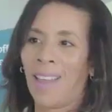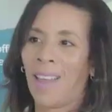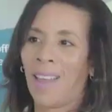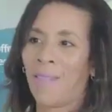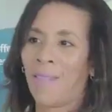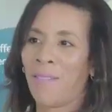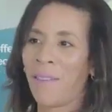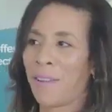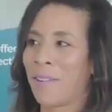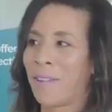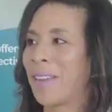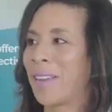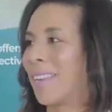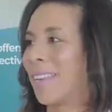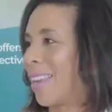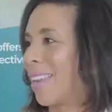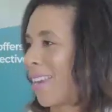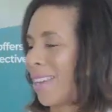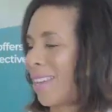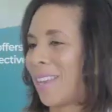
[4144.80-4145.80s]
a very
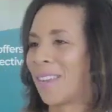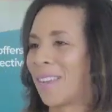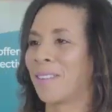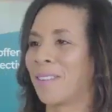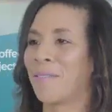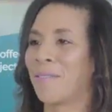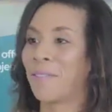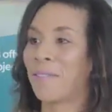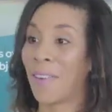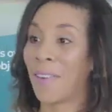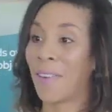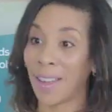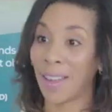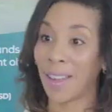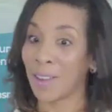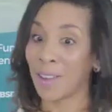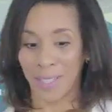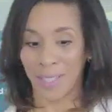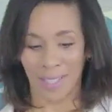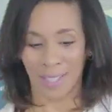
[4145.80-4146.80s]
enlightening and fun
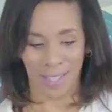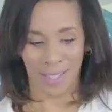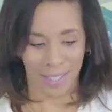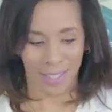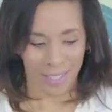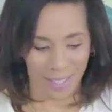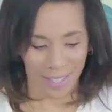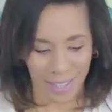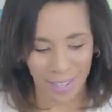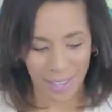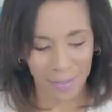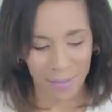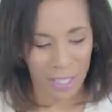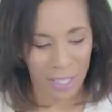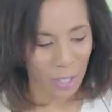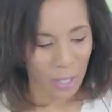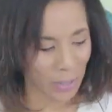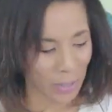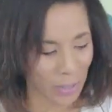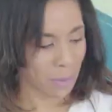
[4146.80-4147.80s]
conversation. I
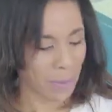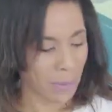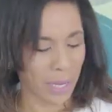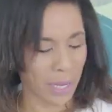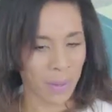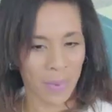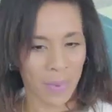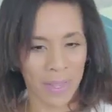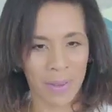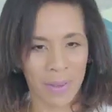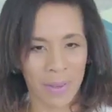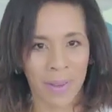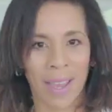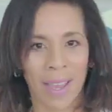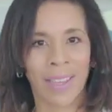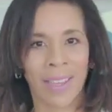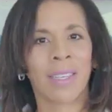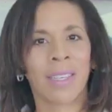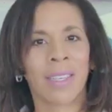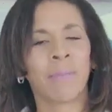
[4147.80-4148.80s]
enjoyed speaking with you
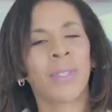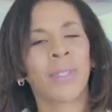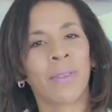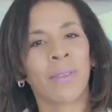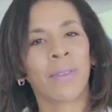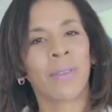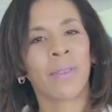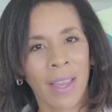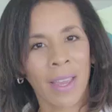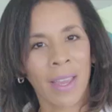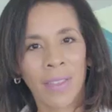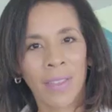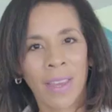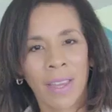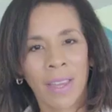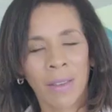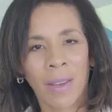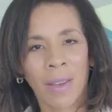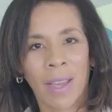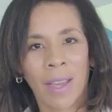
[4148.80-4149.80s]
guys, and I'm so thankful
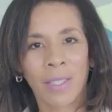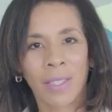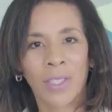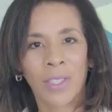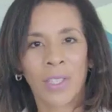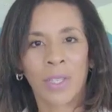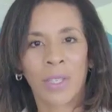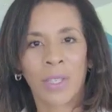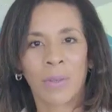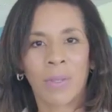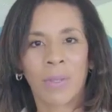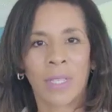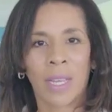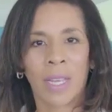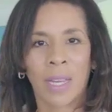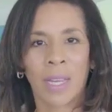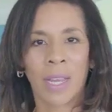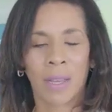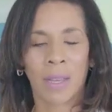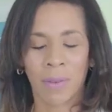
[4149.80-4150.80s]
that you guys tuned
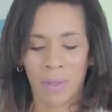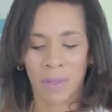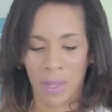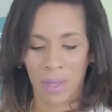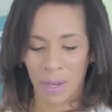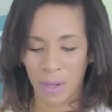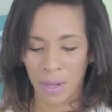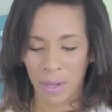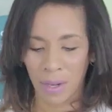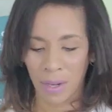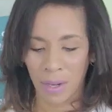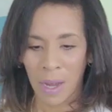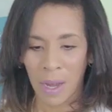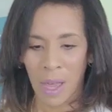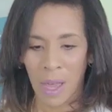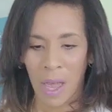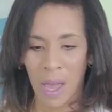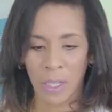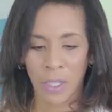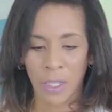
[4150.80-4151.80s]
in out there.
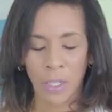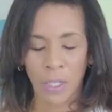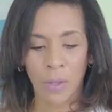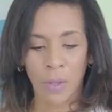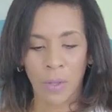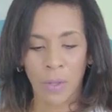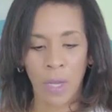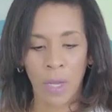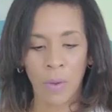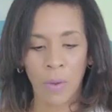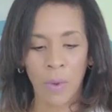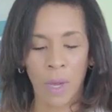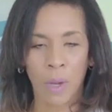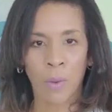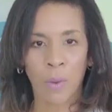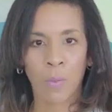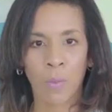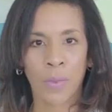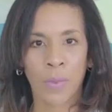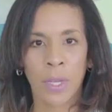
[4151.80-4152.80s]
Just so that you
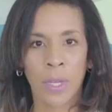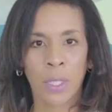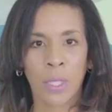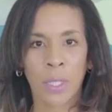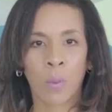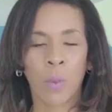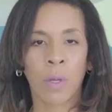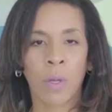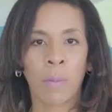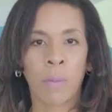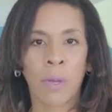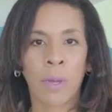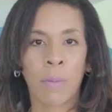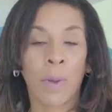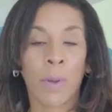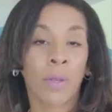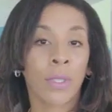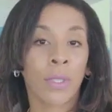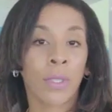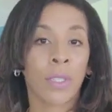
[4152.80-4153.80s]
know, this will be
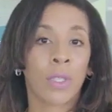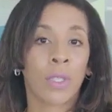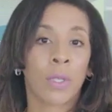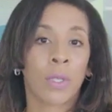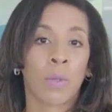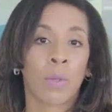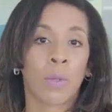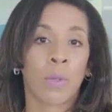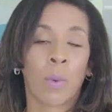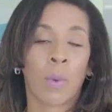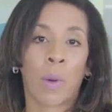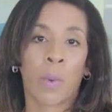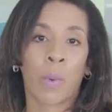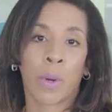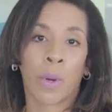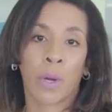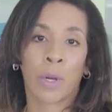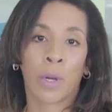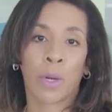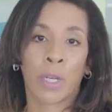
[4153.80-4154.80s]
posted to
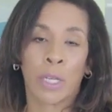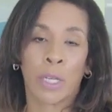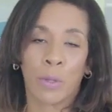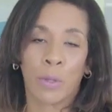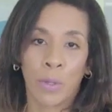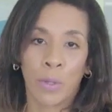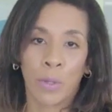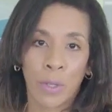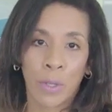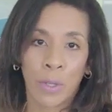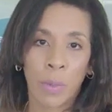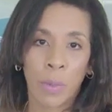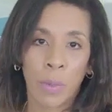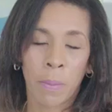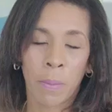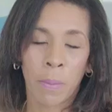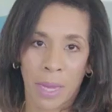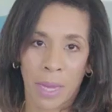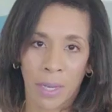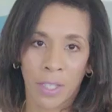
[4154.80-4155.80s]
our YouTube
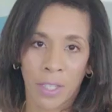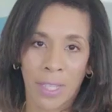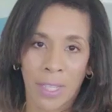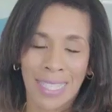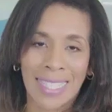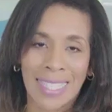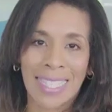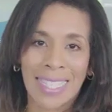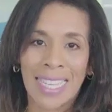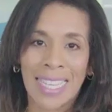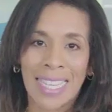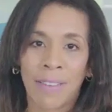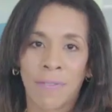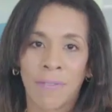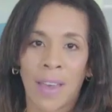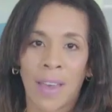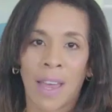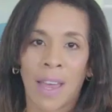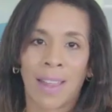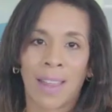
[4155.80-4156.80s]
page. That's
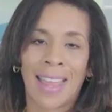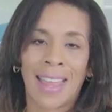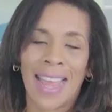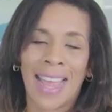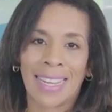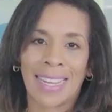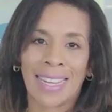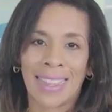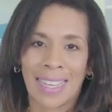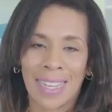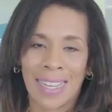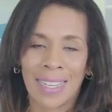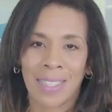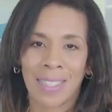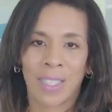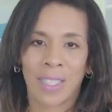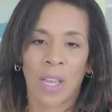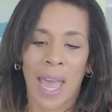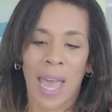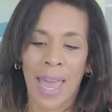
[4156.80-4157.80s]
CFAL Analytics